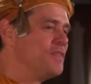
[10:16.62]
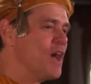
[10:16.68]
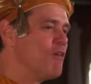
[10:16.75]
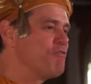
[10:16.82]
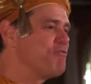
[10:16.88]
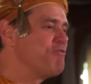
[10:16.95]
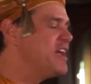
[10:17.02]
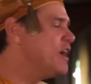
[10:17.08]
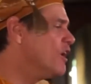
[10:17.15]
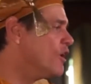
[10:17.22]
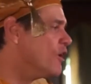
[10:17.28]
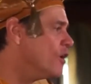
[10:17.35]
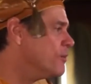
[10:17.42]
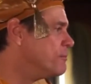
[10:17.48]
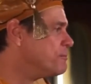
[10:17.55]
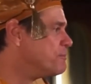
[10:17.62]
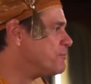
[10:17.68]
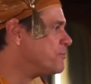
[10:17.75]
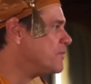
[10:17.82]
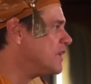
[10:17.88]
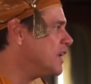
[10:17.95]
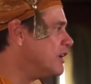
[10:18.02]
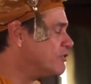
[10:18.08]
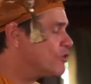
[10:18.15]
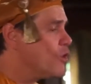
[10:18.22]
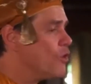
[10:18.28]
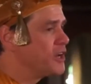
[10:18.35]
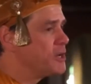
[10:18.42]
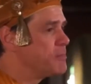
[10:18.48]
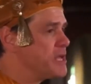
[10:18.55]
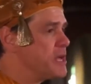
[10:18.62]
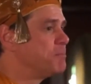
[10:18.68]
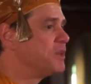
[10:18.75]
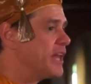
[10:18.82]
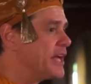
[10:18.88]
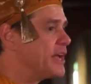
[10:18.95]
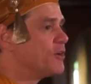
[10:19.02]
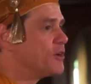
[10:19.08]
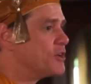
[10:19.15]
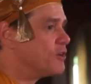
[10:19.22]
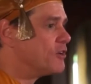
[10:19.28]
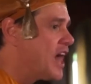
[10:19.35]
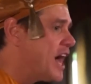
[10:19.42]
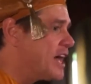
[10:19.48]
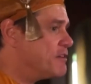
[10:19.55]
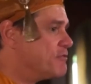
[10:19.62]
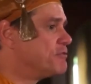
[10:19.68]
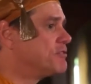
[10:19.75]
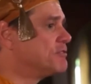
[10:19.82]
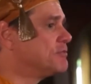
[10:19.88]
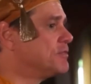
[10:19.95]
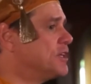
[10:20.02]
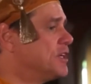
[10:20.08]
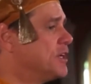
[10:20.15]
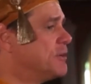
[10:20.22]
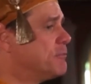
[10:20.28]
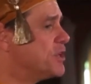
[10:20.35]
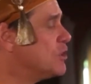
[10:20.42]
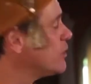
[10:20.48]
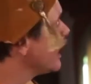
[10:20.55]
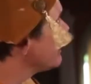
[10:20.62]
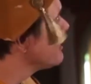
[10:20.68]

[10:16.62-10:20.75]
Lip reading: Now, fear is going to be a player in your life, but you